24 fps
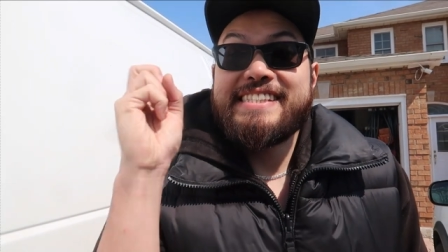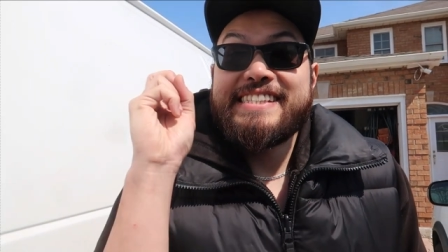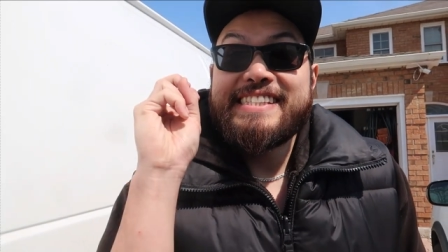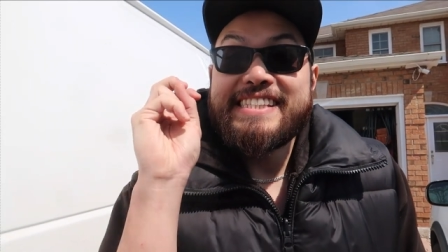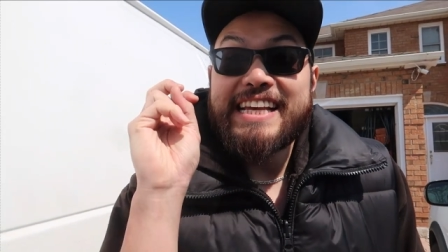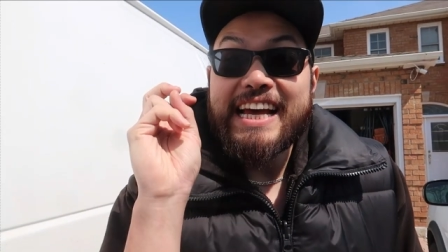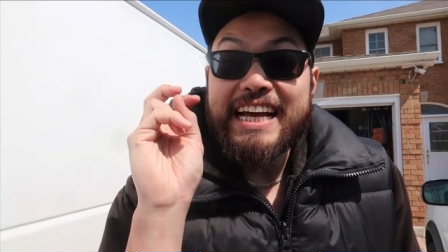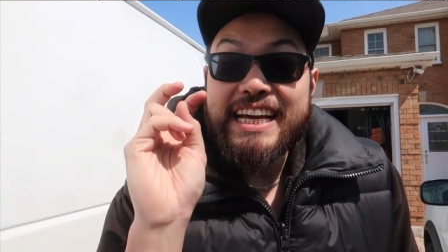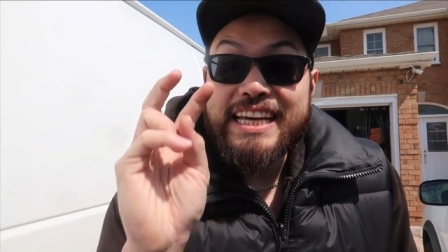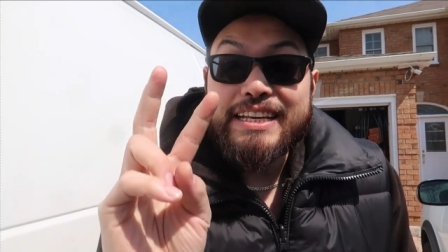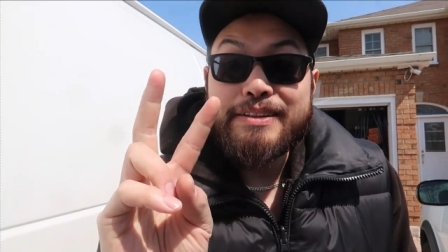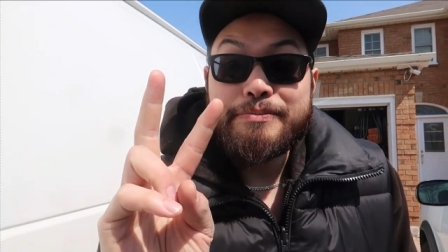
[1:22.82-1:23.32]

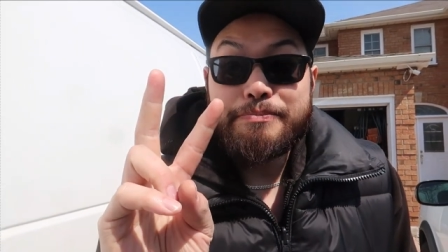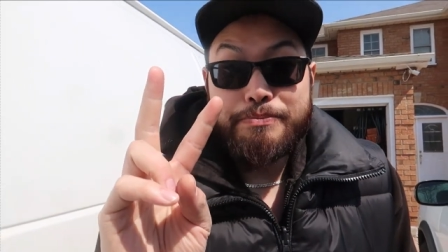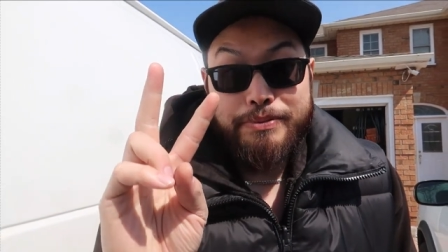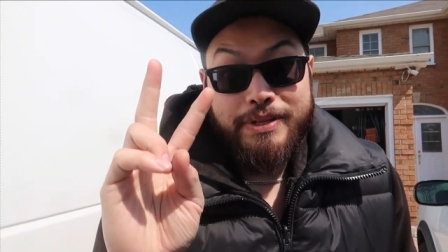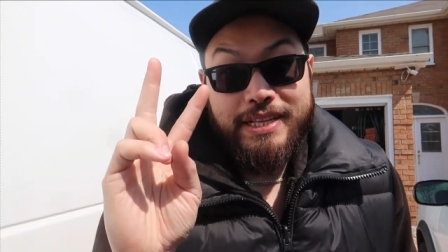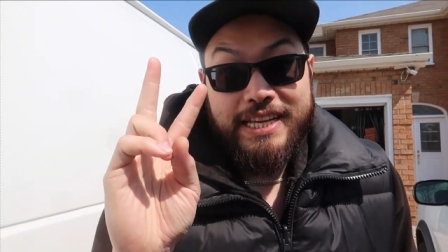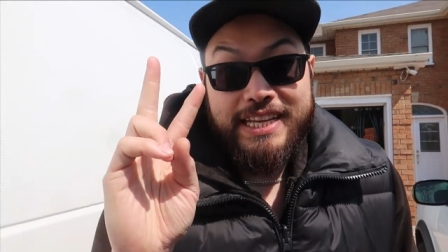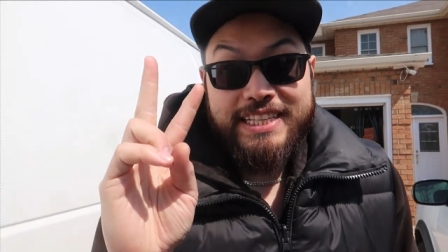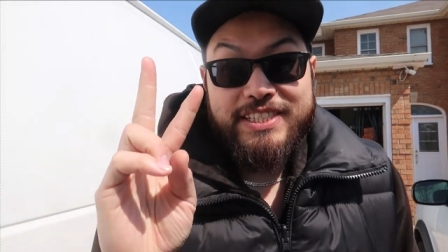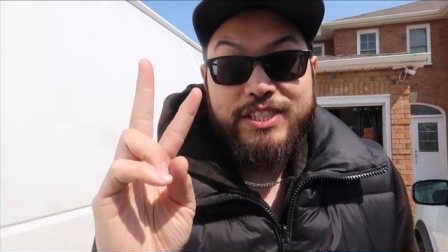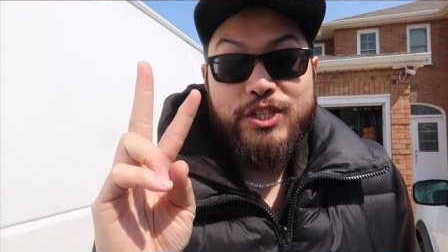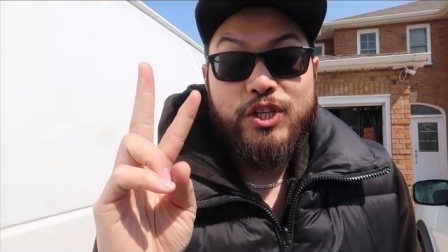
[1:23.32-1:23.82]
second
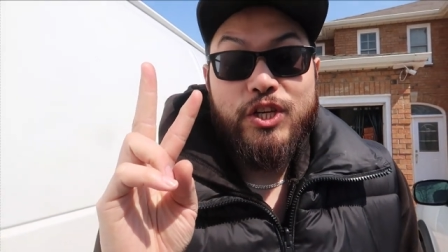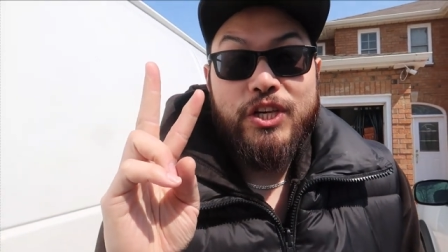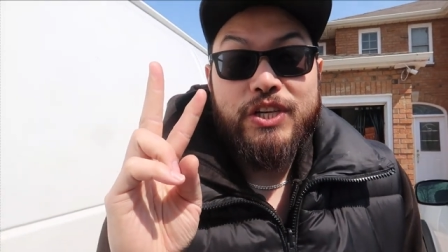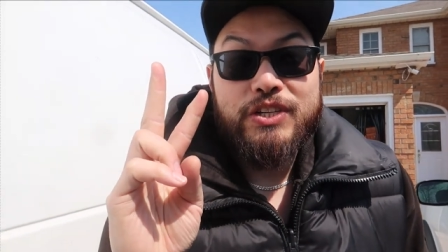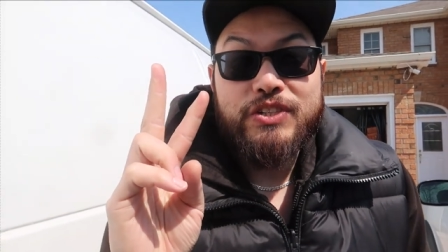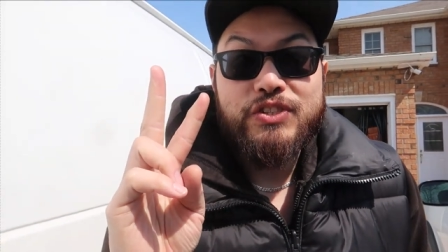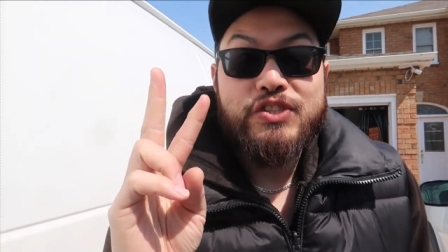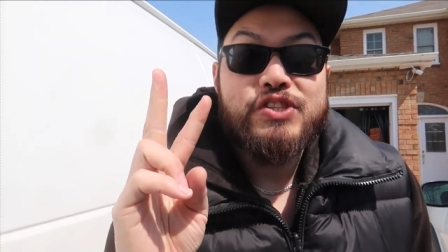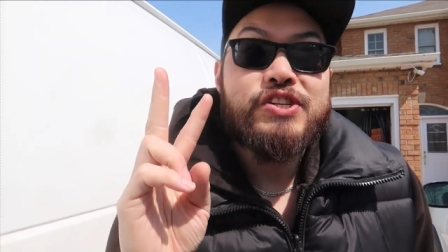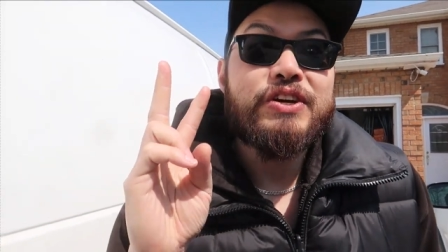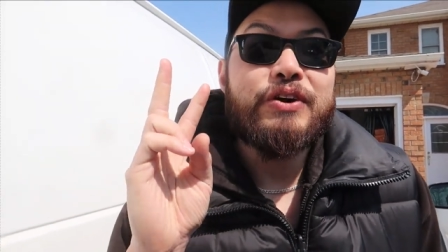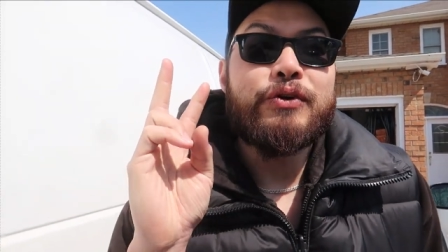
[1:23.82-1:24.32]
plan
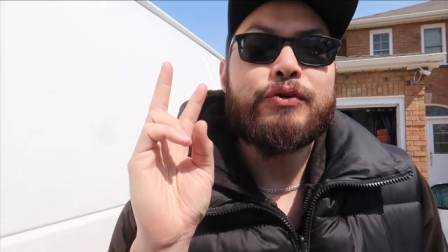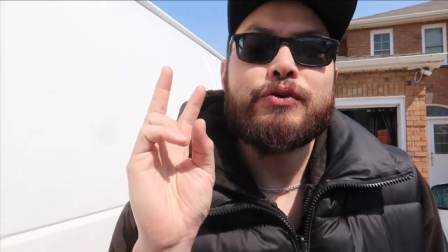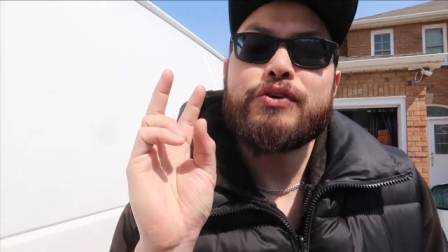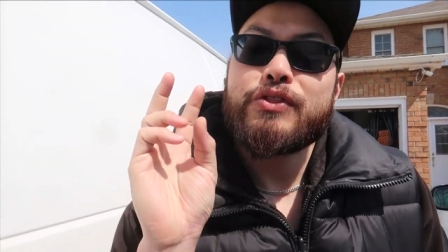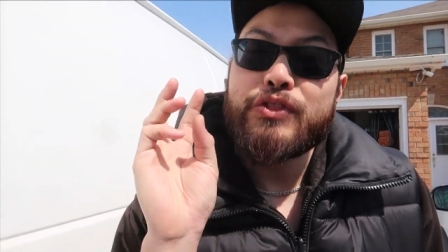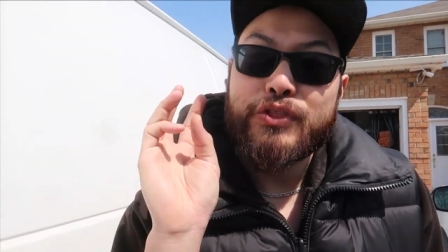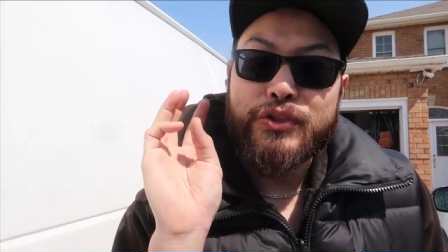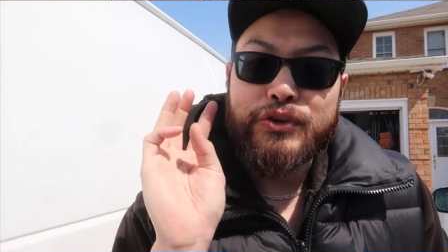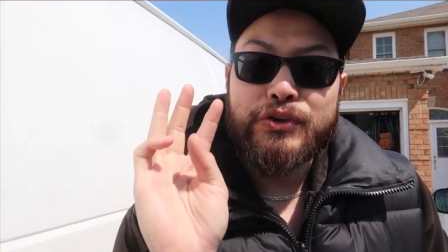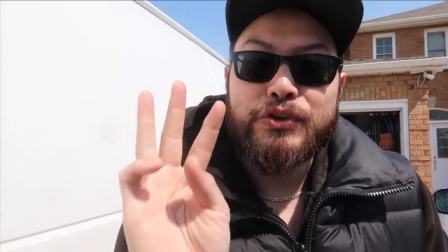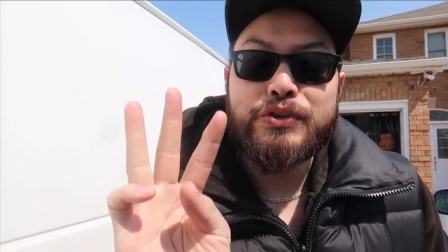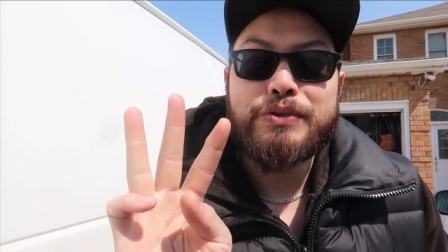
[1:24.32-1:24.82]
change or
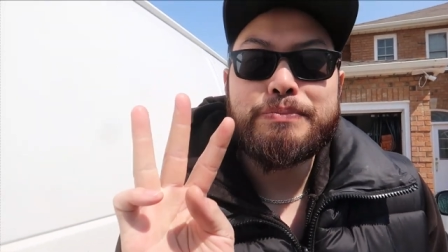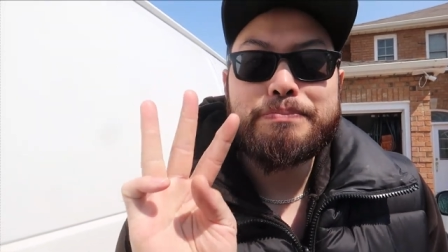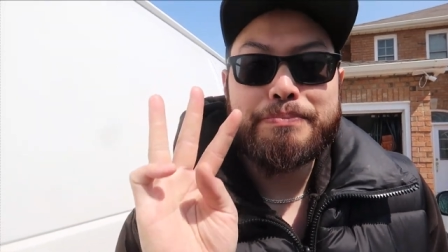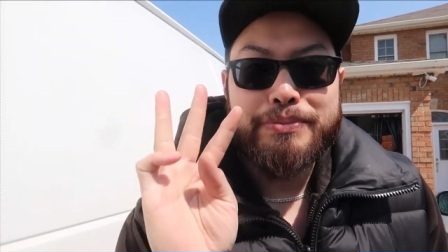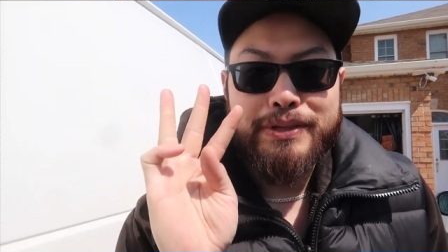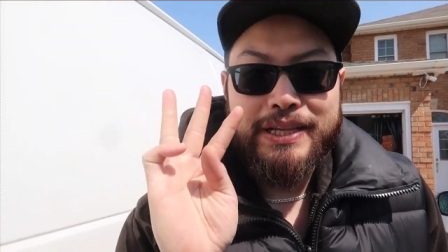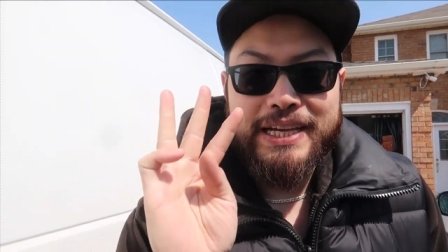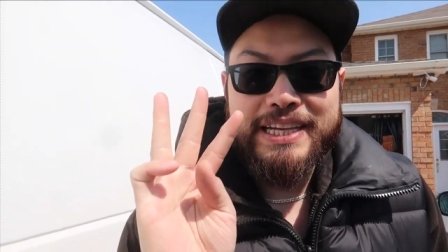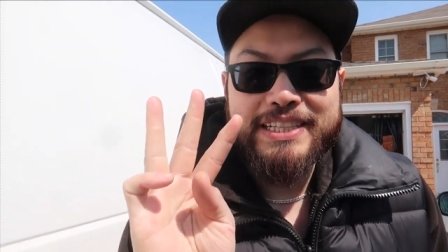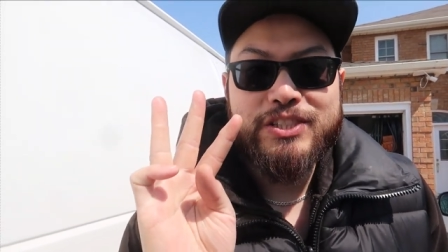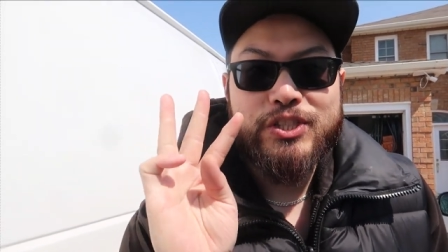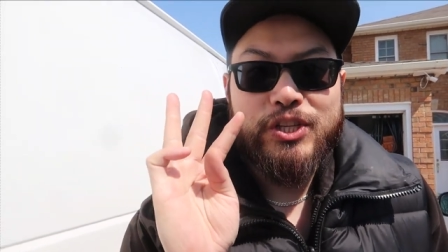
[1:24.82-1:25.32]
third
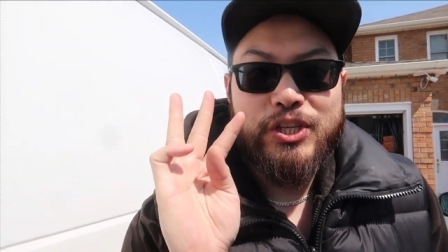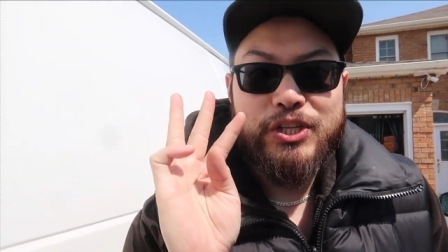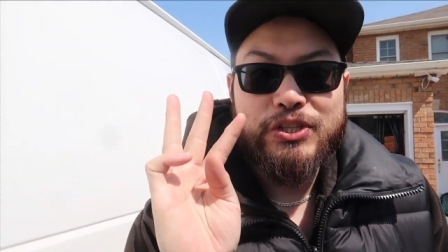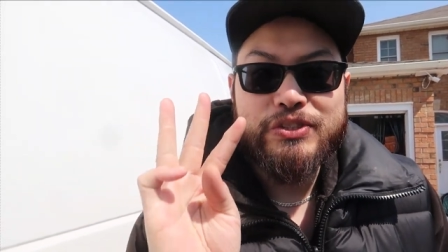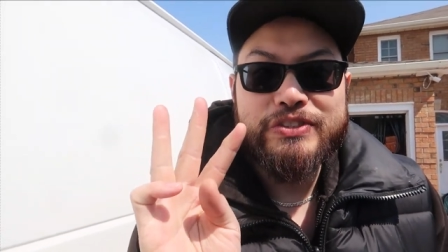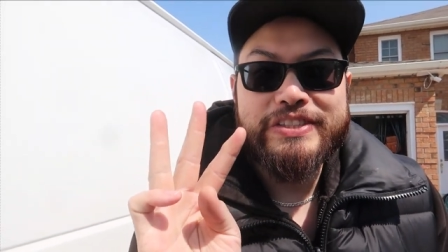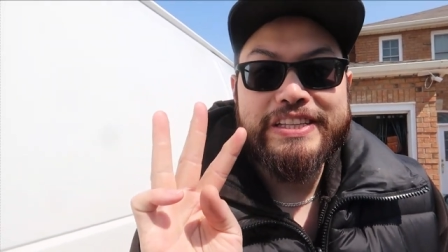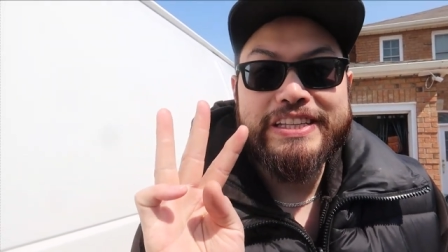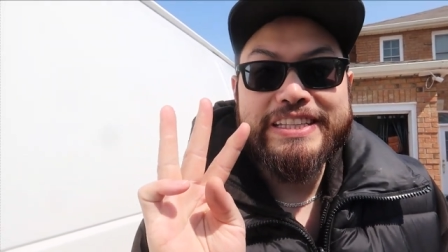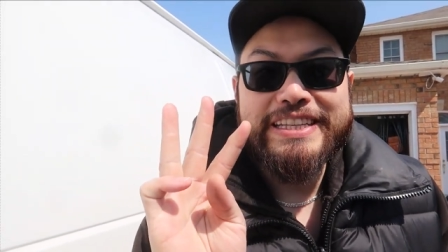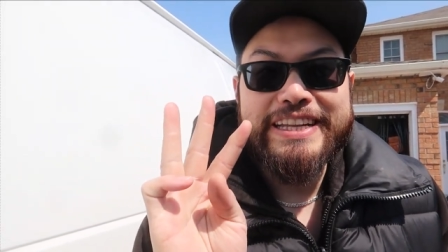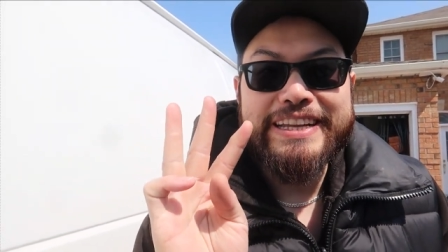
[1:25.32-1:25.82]
plan
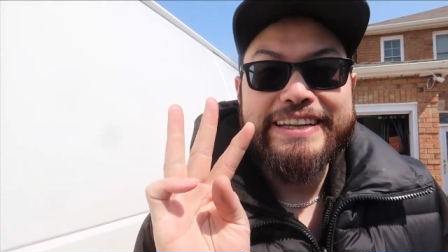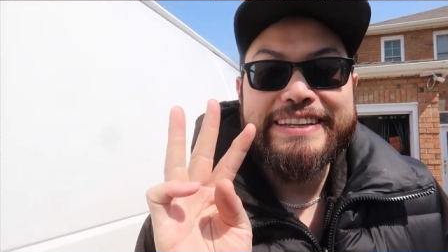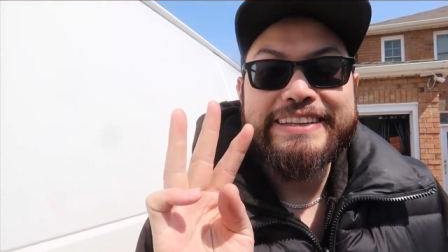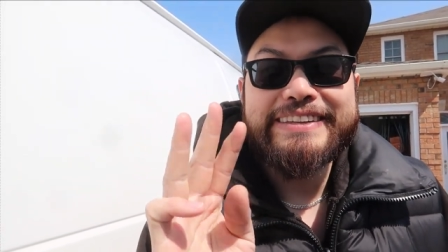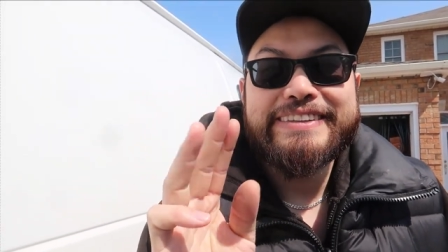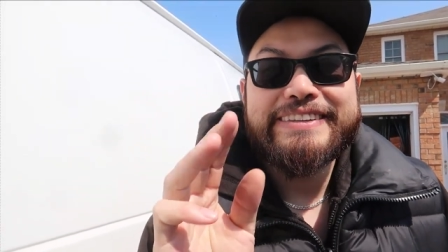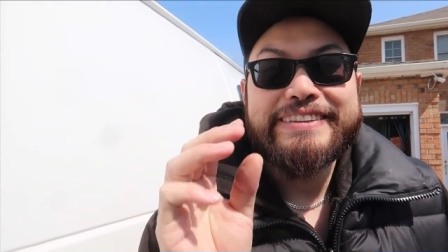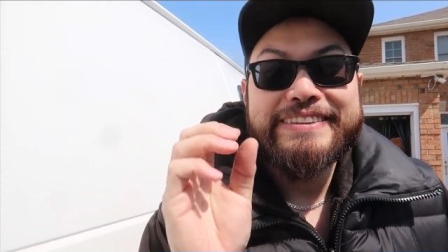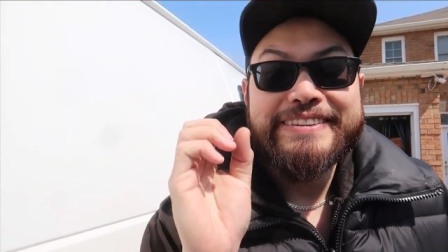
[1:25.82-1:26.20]
change today.